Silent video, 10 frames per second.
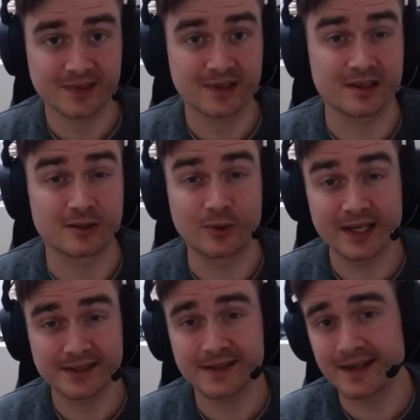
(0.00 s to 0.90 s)

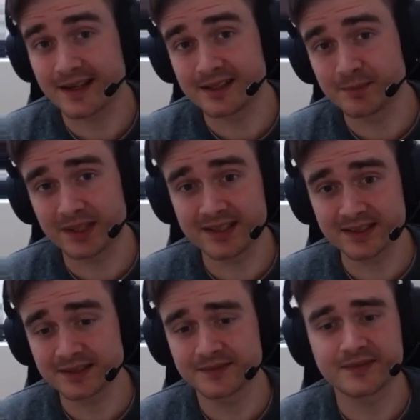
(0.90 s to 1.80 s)
right, and he plays
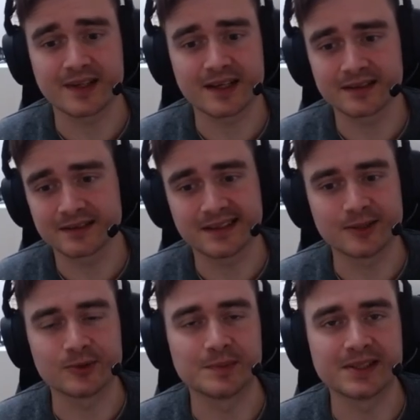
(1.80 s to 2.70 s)
it, then he
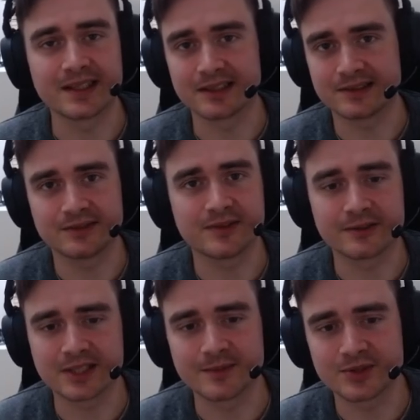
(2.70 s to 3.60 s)
will be dealt 5
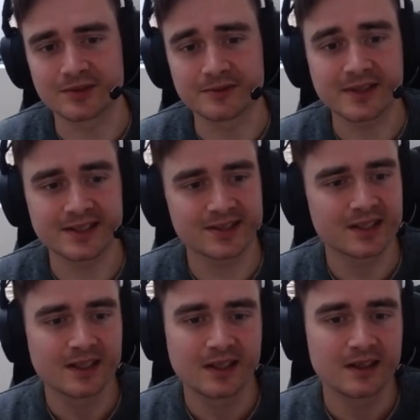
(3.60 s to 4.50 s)
damage to the face.
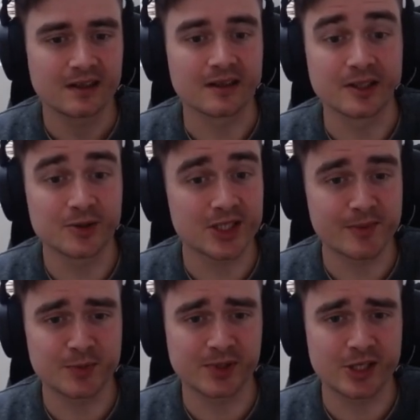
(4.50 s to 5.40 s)
Huge
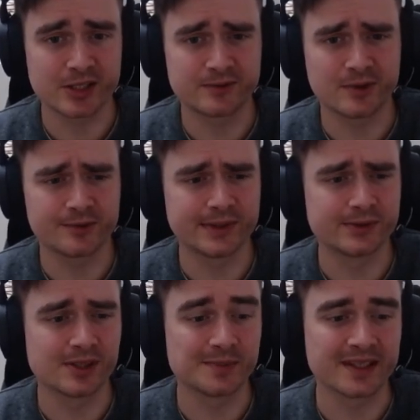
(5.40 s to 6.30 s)
damage potential for a free
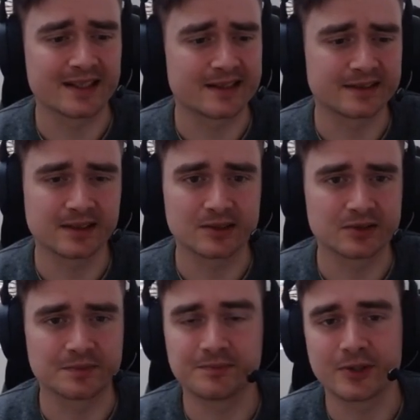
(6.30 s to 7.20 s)
drop, and also
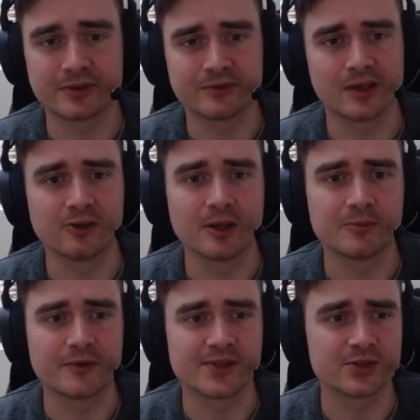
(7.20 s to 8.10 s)
perfect follow-up
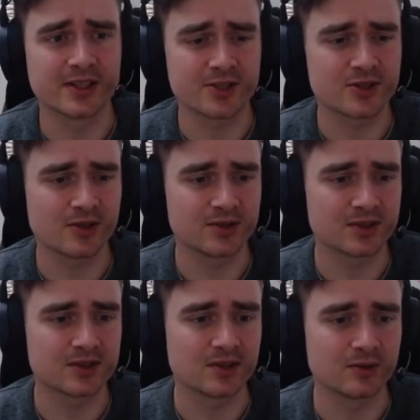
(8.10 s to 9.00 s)
with Sigil as Chosen,
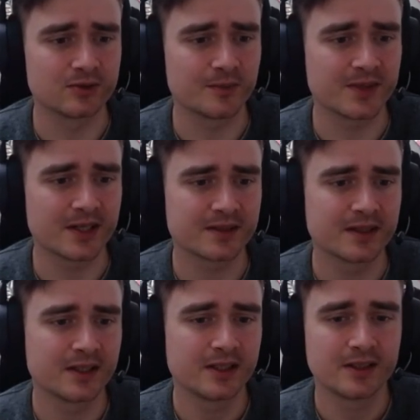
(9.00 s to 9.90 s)
so drop that,
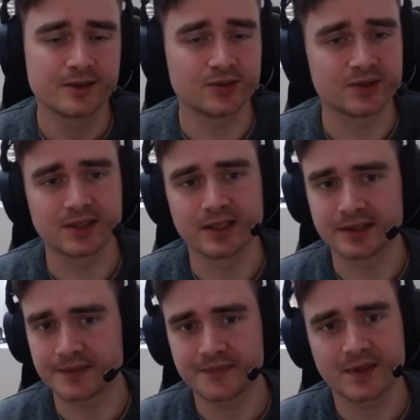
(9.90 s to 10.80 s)
use a card,
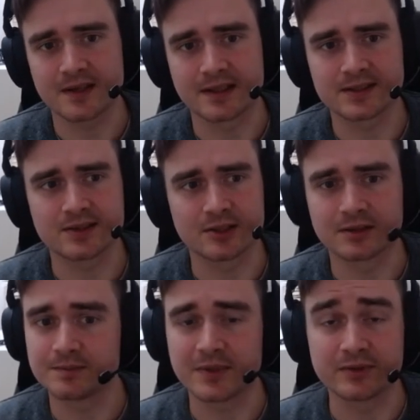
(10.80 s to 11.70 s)
and next turn
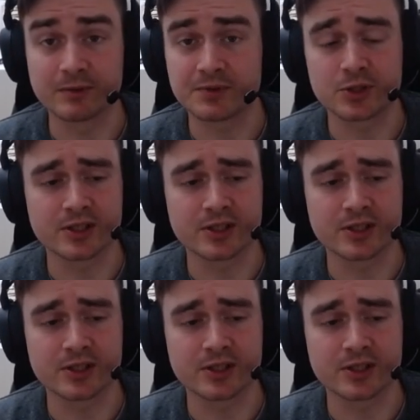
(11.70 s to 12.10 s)
buff it with Sigil as